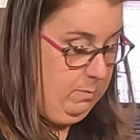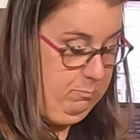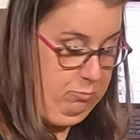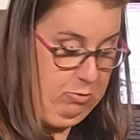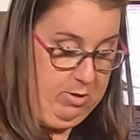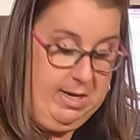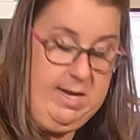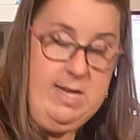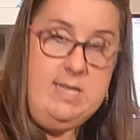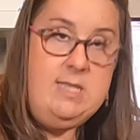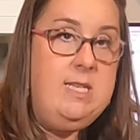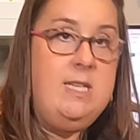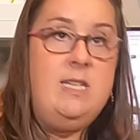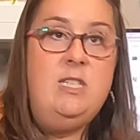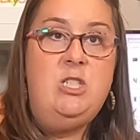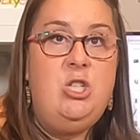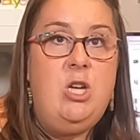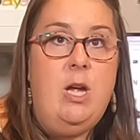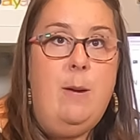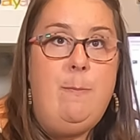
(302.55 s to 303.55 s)
Pretty easy
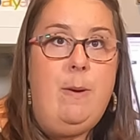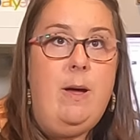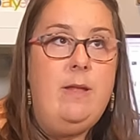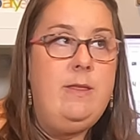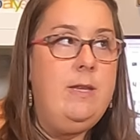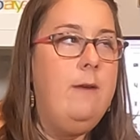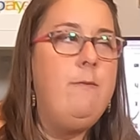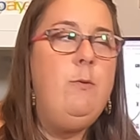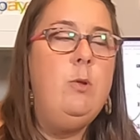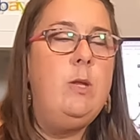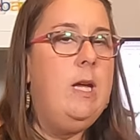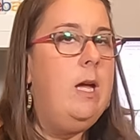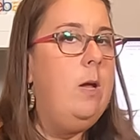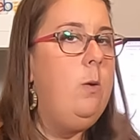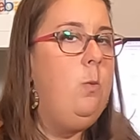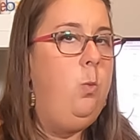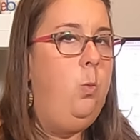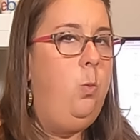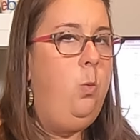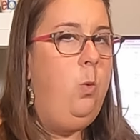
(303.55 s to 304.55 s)
to ship. I think I've only
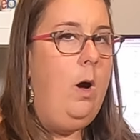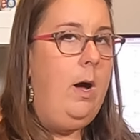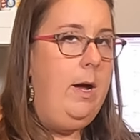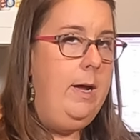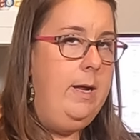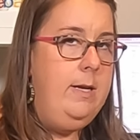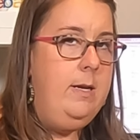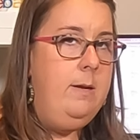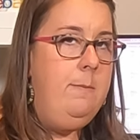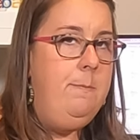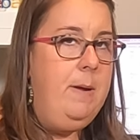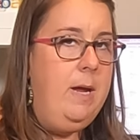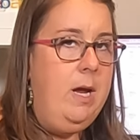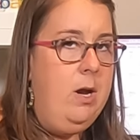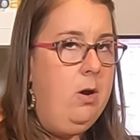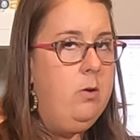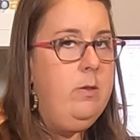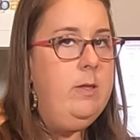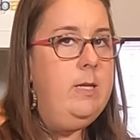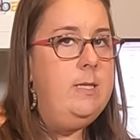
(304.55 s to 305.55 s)
had one
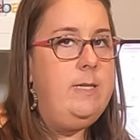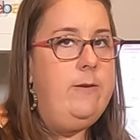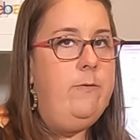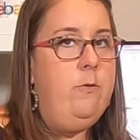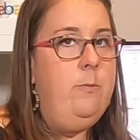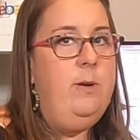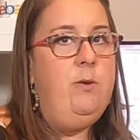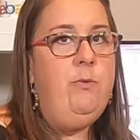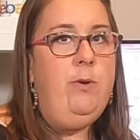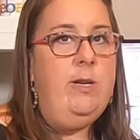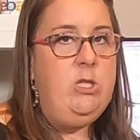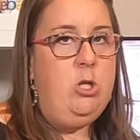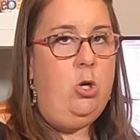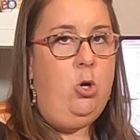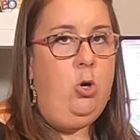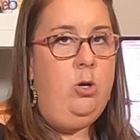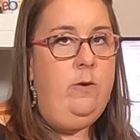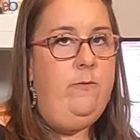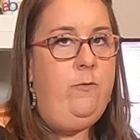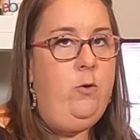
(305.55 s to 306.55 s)
pair that's ever been
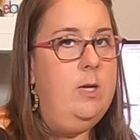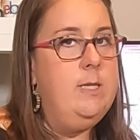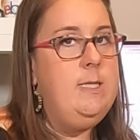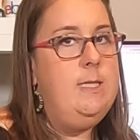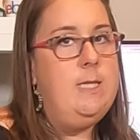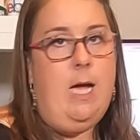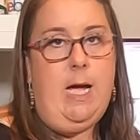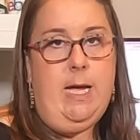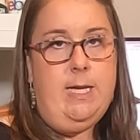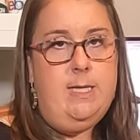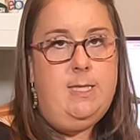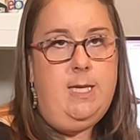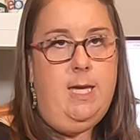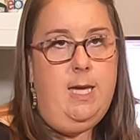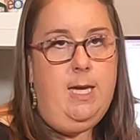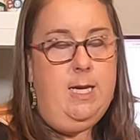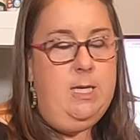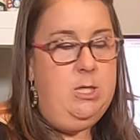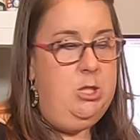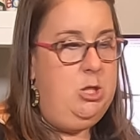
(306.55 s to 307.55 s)
returned for a
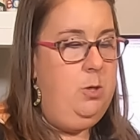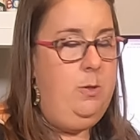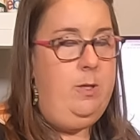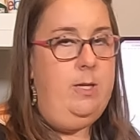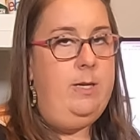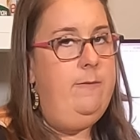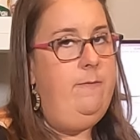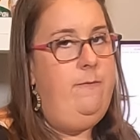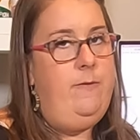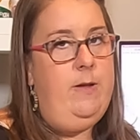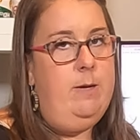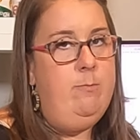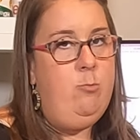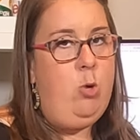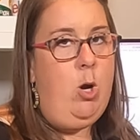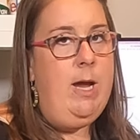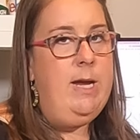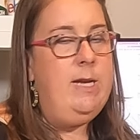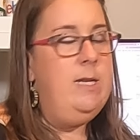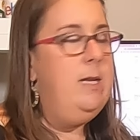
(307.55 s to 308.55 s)
sizing issue. They didn't fit
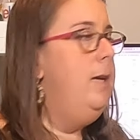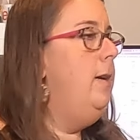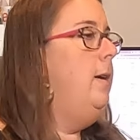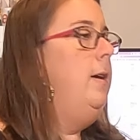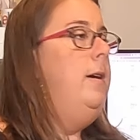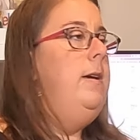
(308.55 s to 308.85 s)
them right.